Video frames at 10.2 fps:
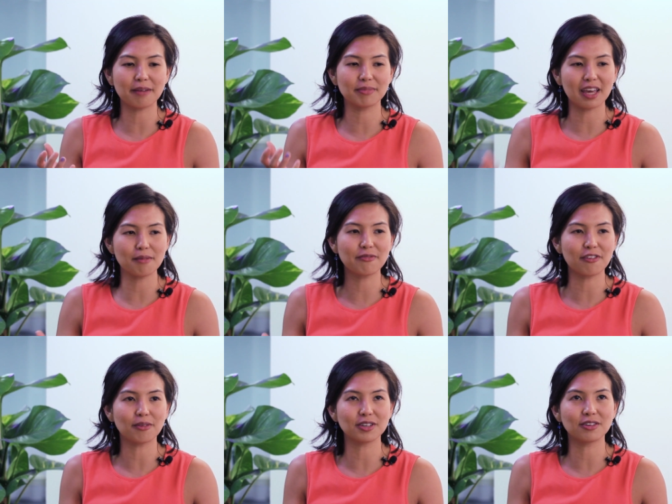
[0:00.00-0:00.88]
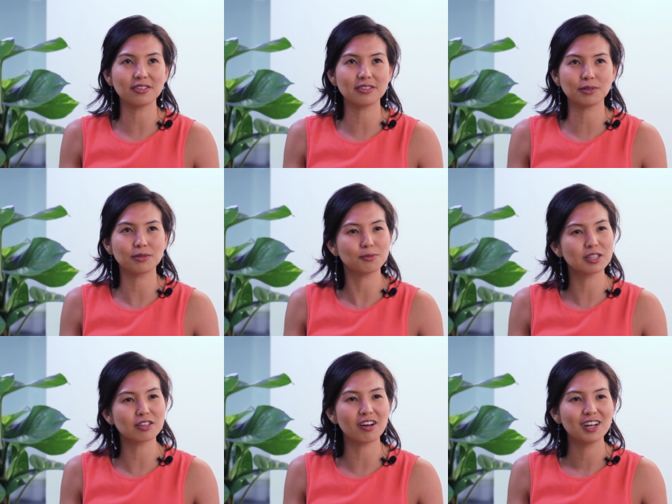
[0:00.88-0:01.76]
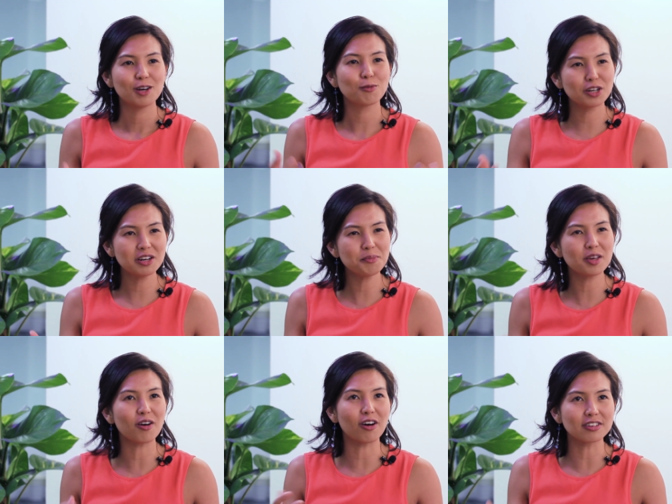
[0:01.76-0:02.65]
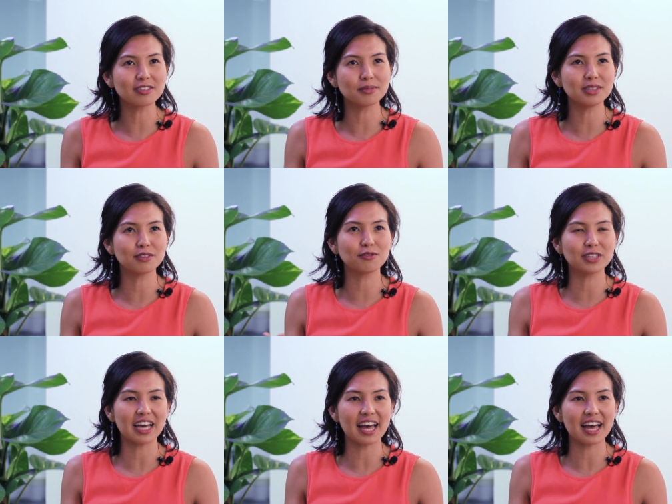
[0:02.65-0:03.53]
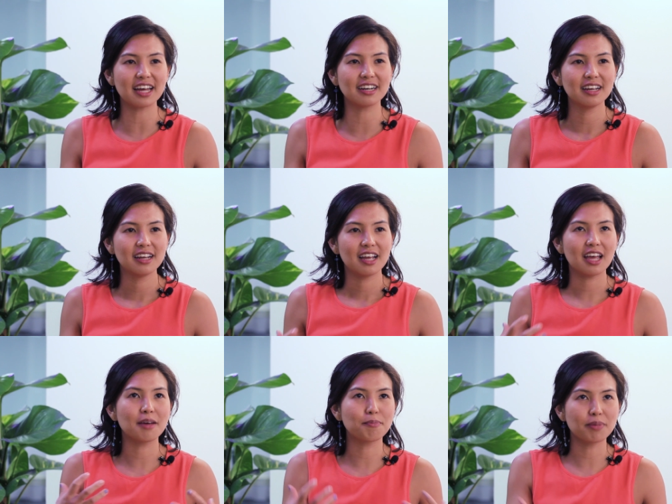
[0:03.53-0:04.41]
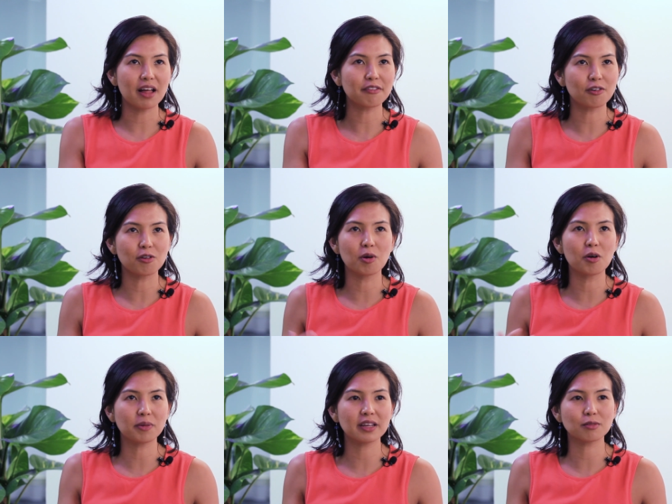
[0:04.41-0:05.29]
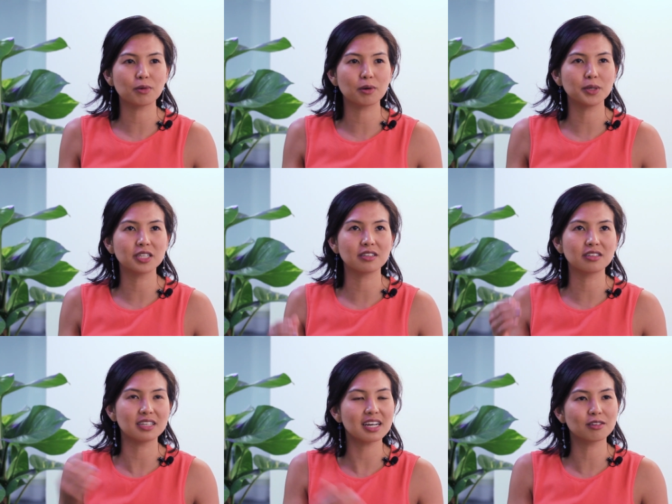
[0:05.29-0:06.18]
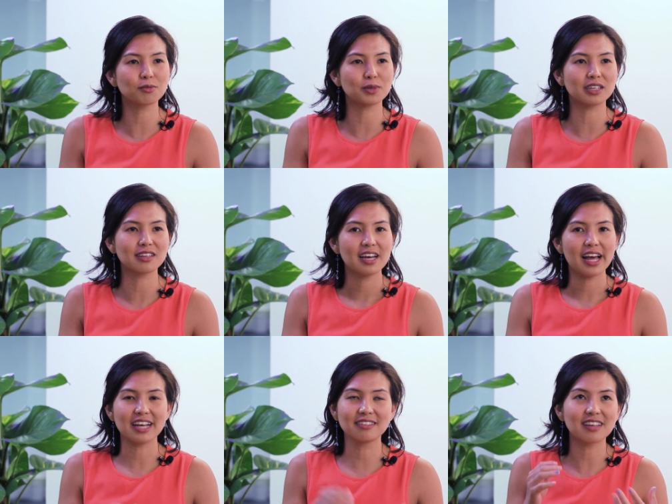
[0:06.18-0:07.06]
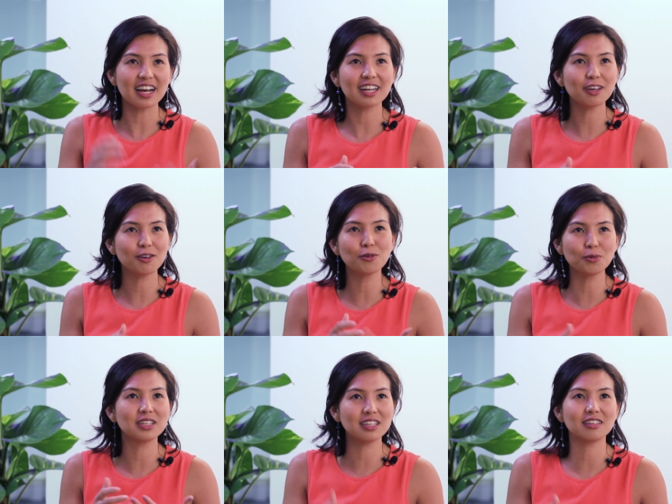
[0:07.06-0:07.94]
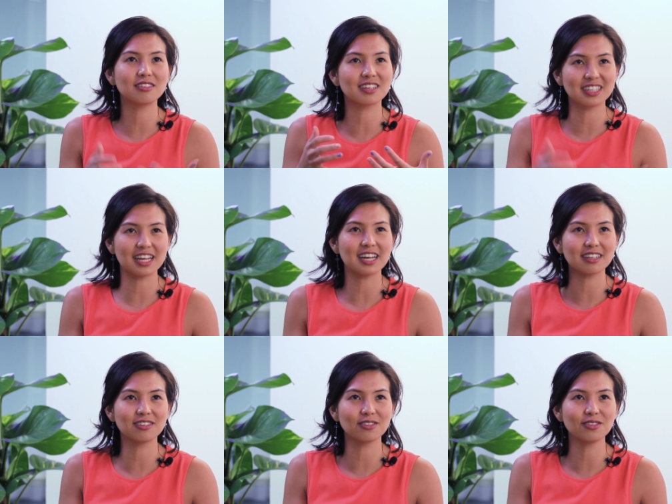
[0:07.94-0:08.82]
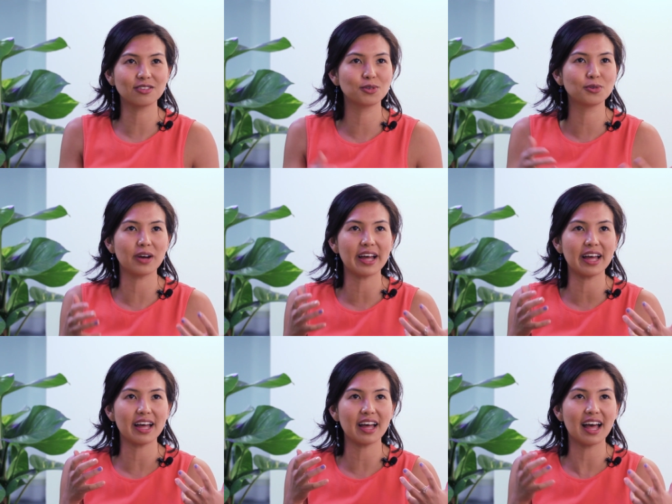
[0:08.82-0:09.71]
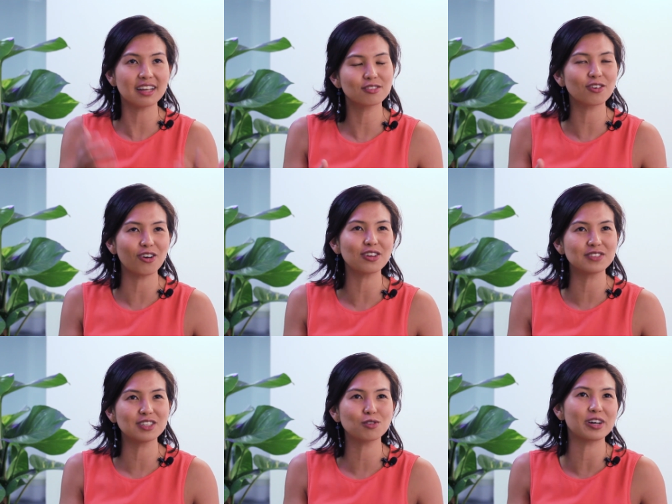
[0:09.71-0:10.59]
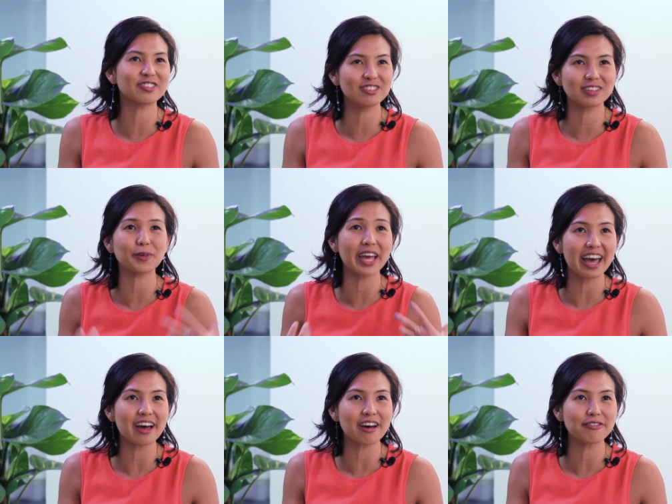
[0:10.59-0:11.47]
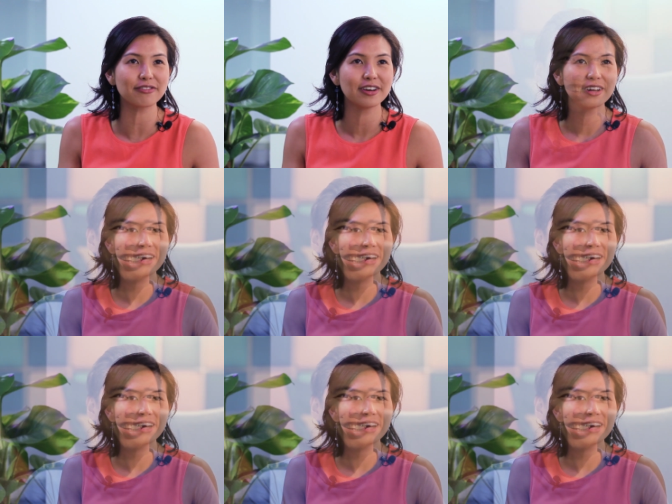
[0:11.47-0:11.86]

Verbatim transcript: FutureLab came from, you know. We thought, wouldn't it be awesome if we had a platform or a place where we could connect with exactly who we needed to connect to answer all of these questions that we have.